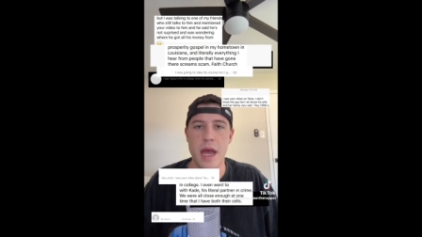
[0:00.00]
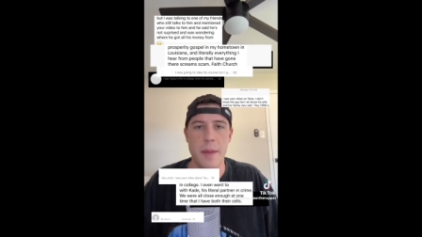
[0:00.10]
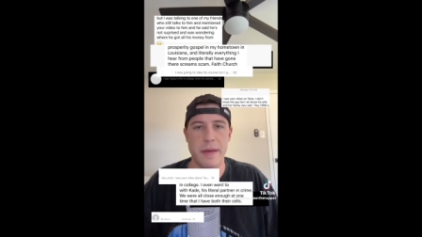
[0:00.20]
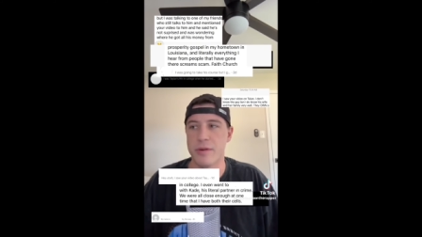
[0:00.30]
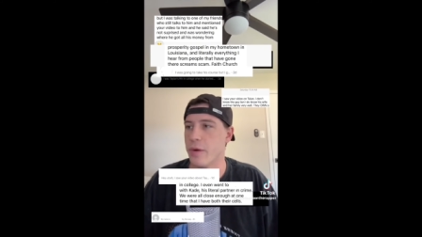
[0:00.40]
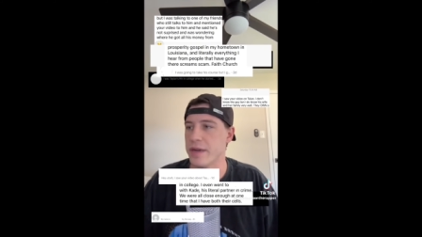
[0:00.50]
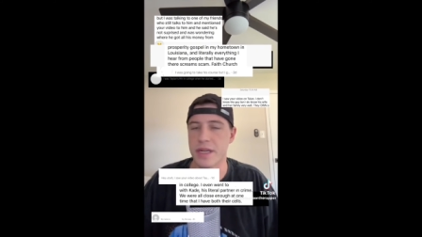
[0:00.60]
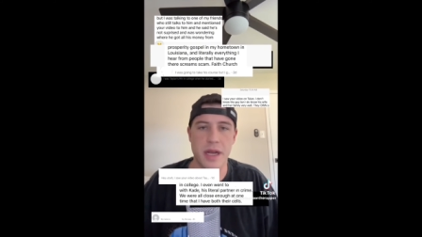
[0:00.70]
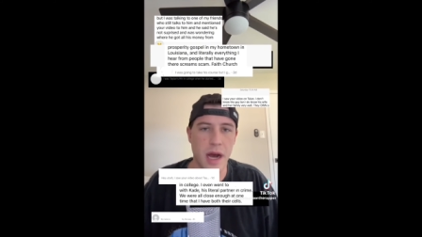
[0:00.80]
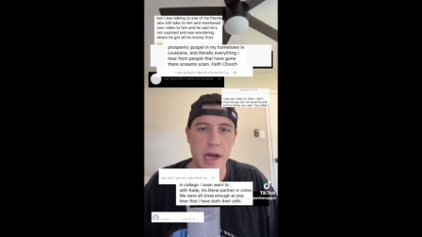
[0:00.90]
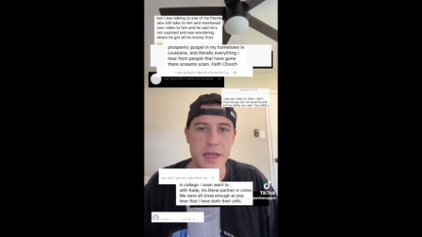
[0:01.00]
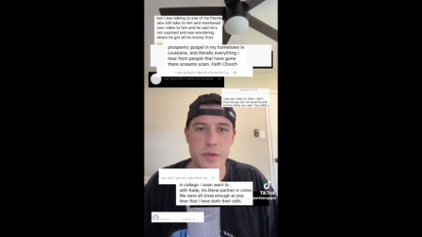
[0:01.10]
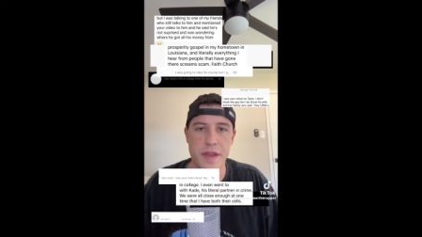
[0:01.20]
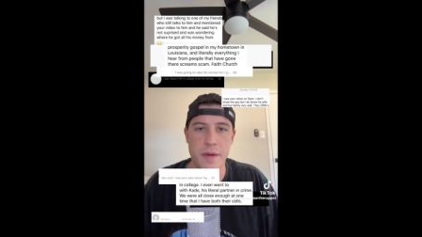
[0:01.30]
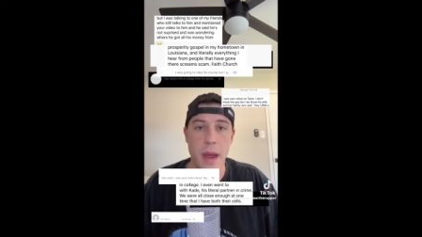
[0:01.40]
people that went to college
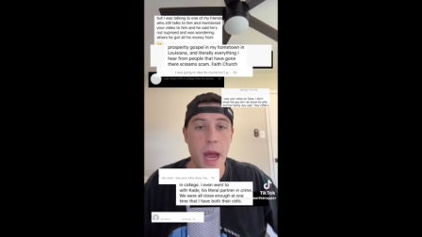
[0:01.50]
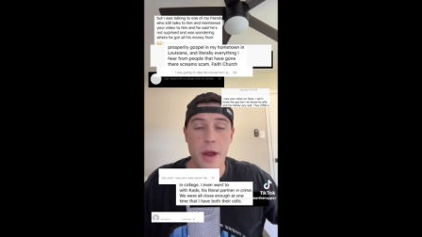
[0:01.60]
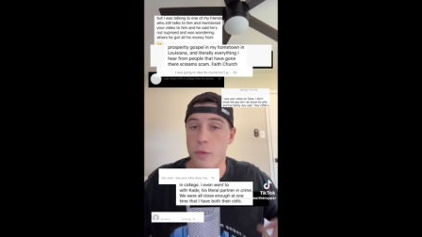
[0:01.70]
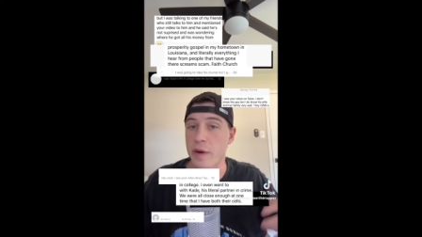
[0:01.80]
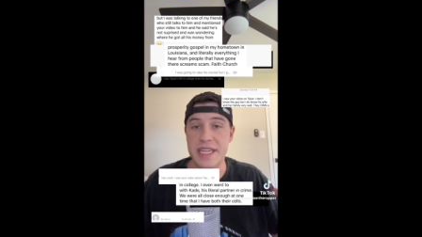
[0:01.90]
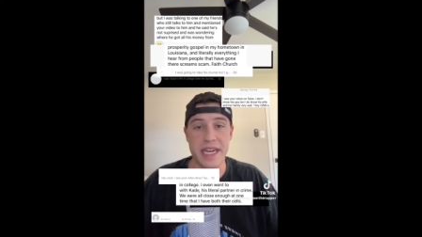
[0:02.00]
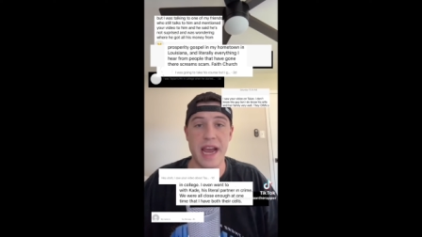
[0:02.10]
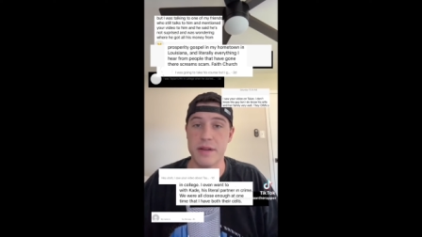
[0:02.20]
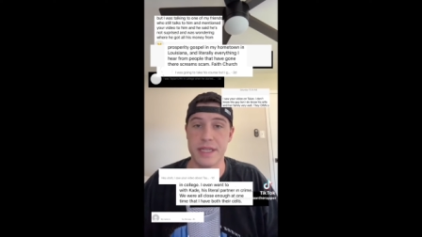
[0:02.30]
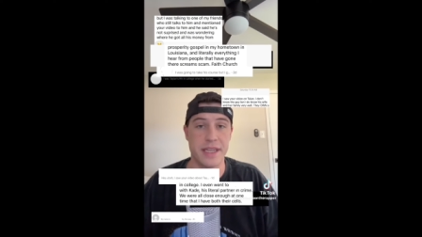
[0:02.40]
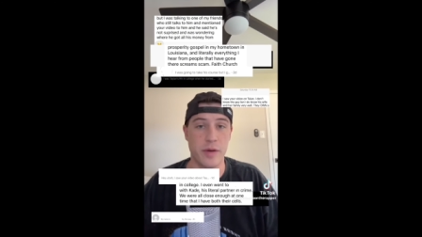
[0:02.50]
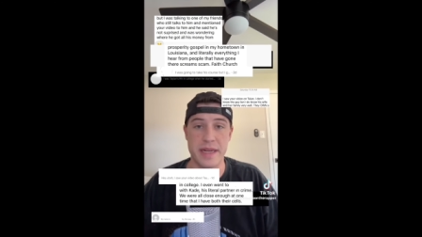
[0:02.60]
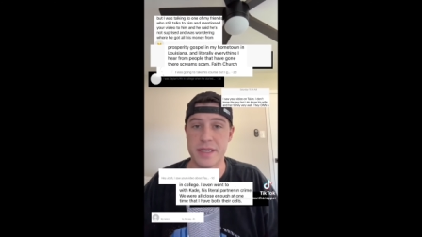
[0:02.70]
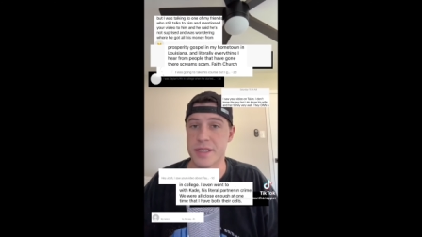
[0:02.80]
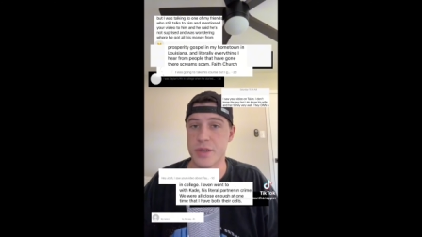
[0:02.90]
with him, reaching out to tell me
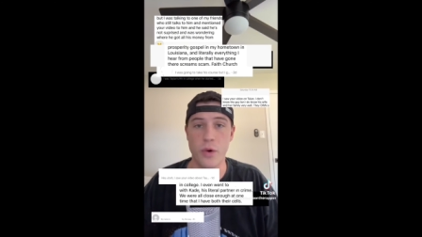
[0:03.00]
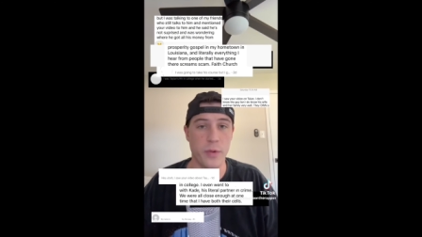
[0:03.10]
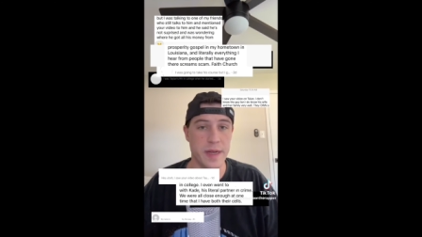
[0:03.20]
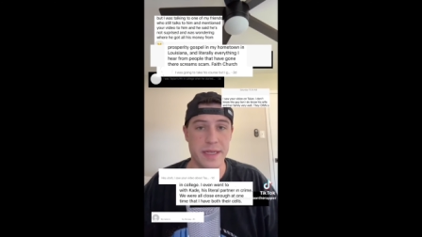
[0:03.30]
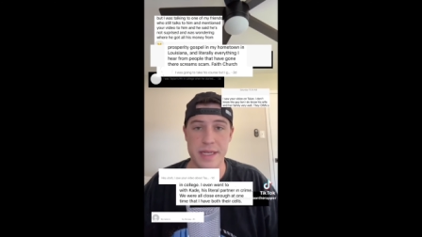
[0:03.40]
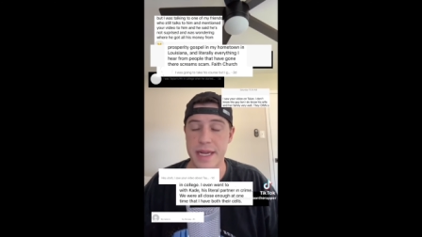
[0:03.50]
stories,